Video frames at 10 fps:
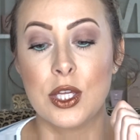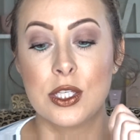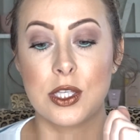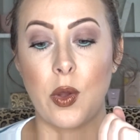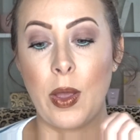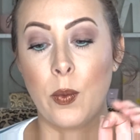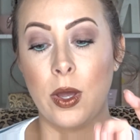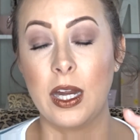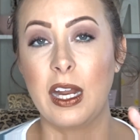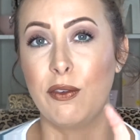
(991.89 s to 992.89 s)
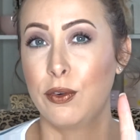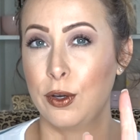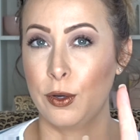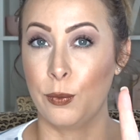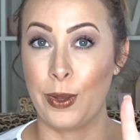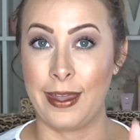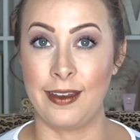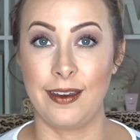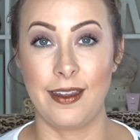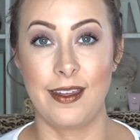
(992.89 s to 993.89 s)
So I wanted it for
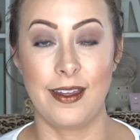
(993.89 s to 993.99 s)
when